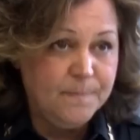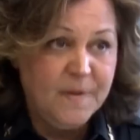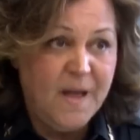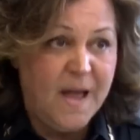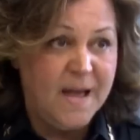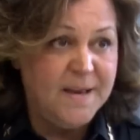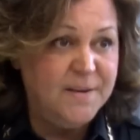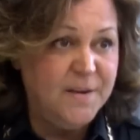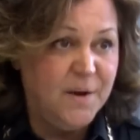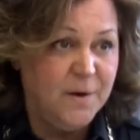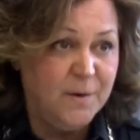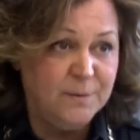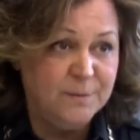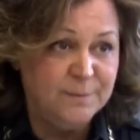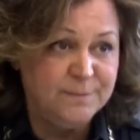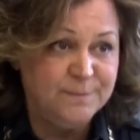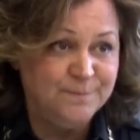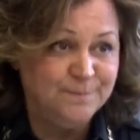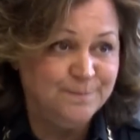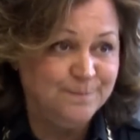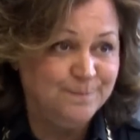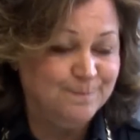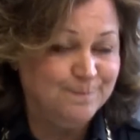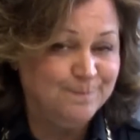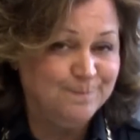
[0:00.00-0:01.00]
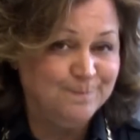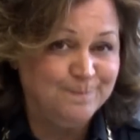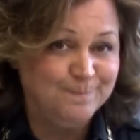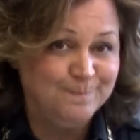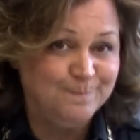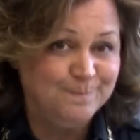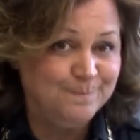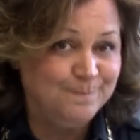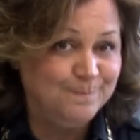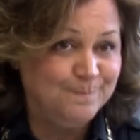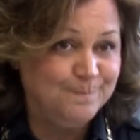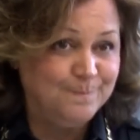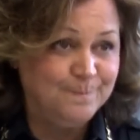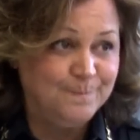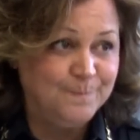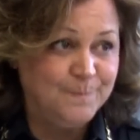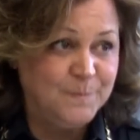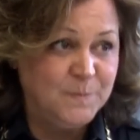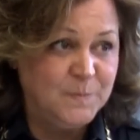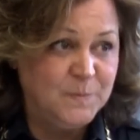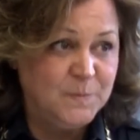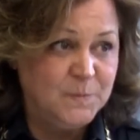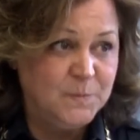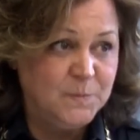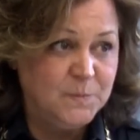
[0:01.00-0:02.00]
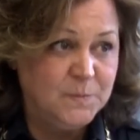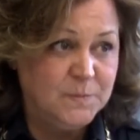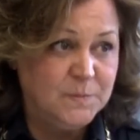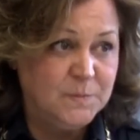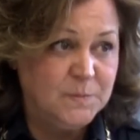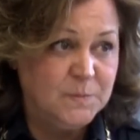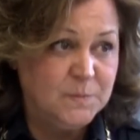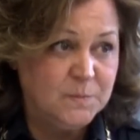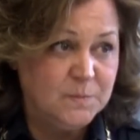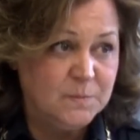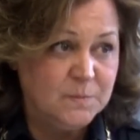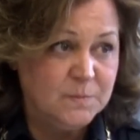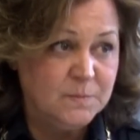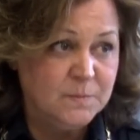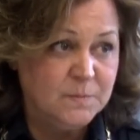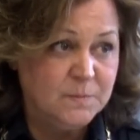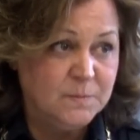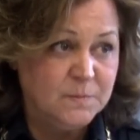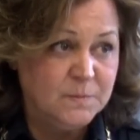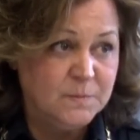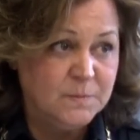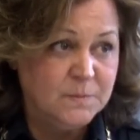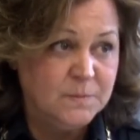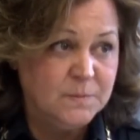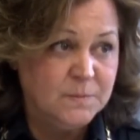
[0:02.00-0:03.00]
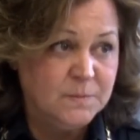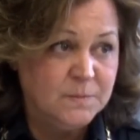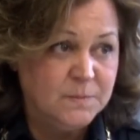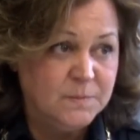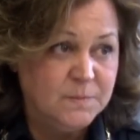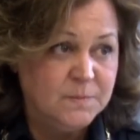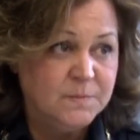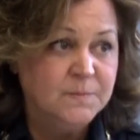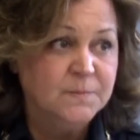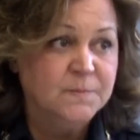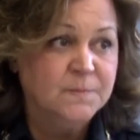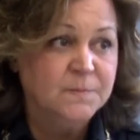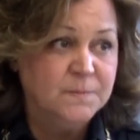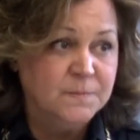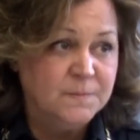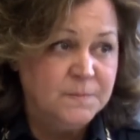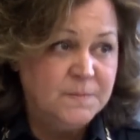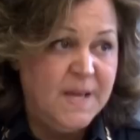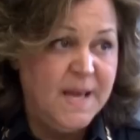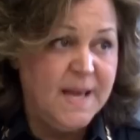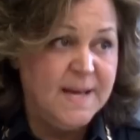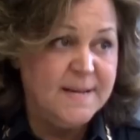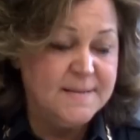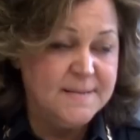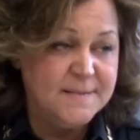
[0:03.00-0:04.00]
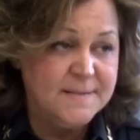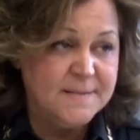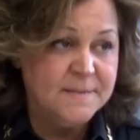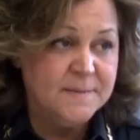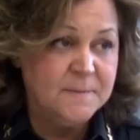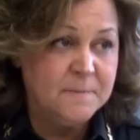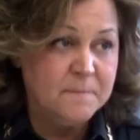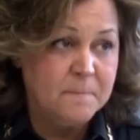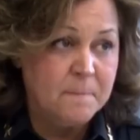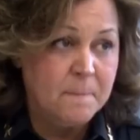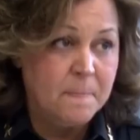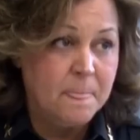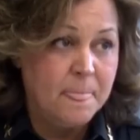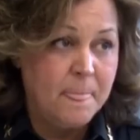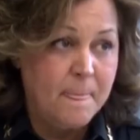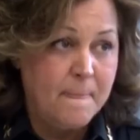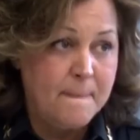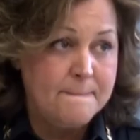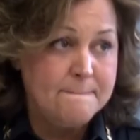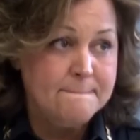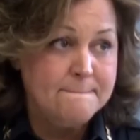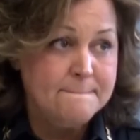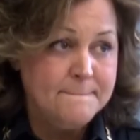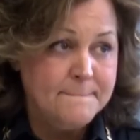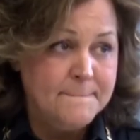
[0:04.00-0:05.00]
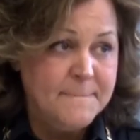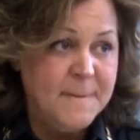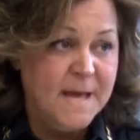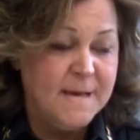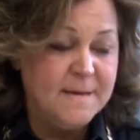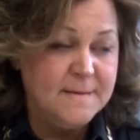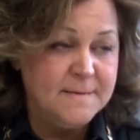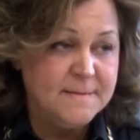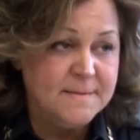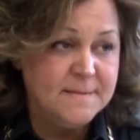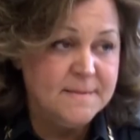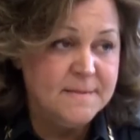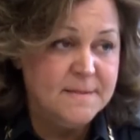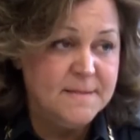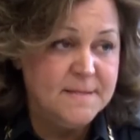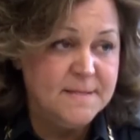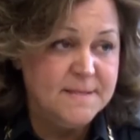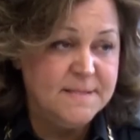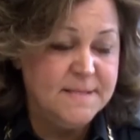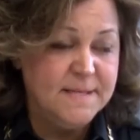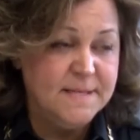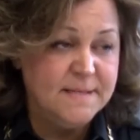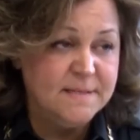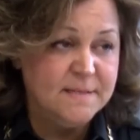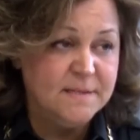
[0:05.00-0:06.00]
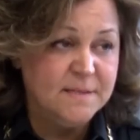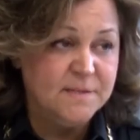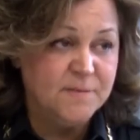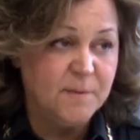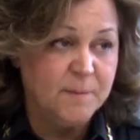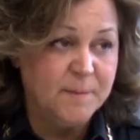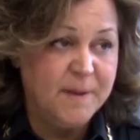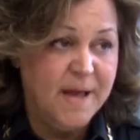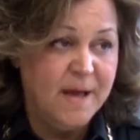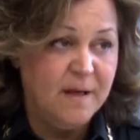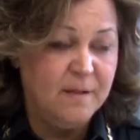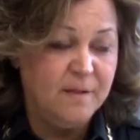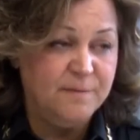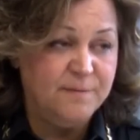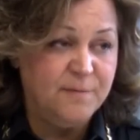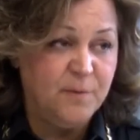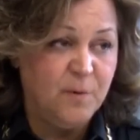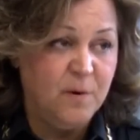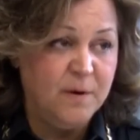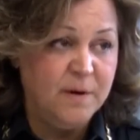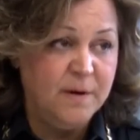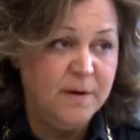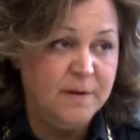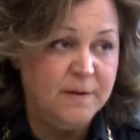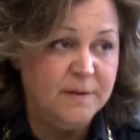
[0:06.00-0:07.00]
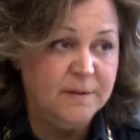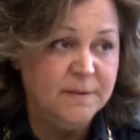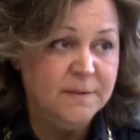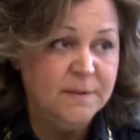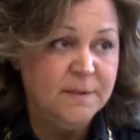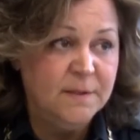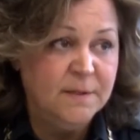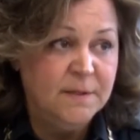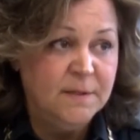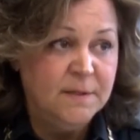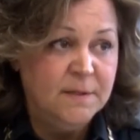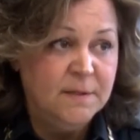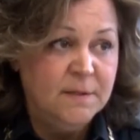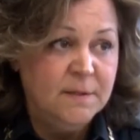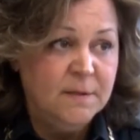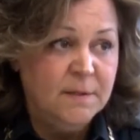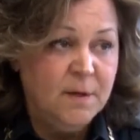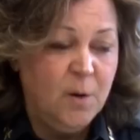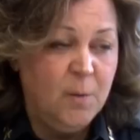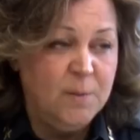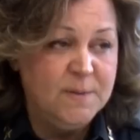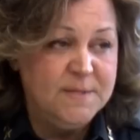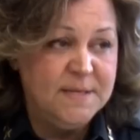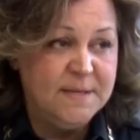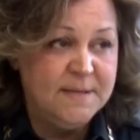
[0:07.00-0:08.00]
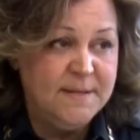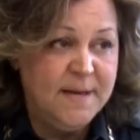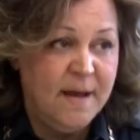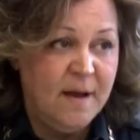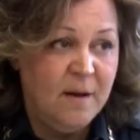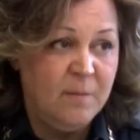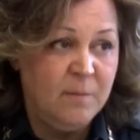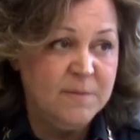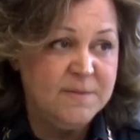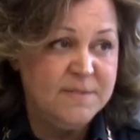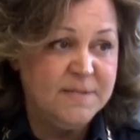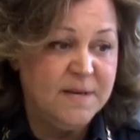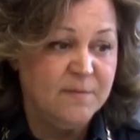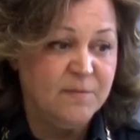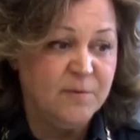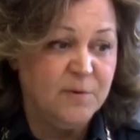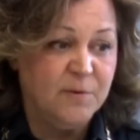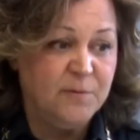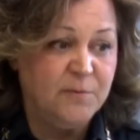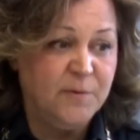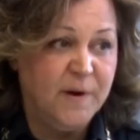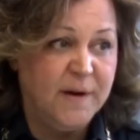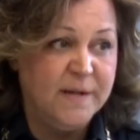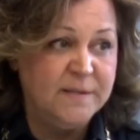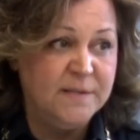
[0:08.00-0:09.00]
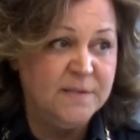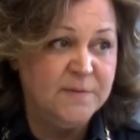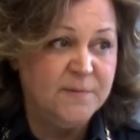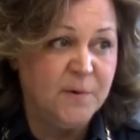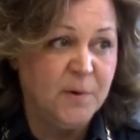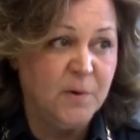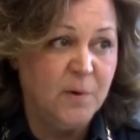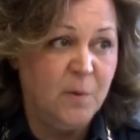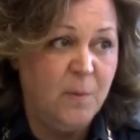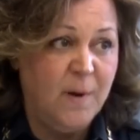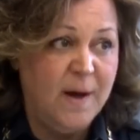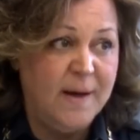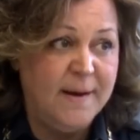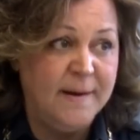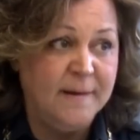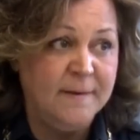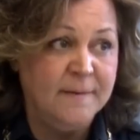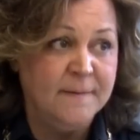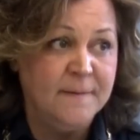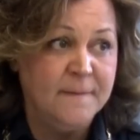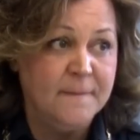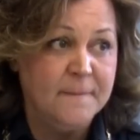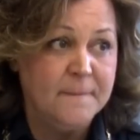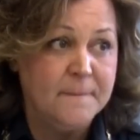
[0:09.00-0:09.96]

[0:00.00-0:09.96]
I don't. And you said the people visiting were in town for a wedding? Yes. Yes, the deceased is from California who was in town with several friends for a wedding.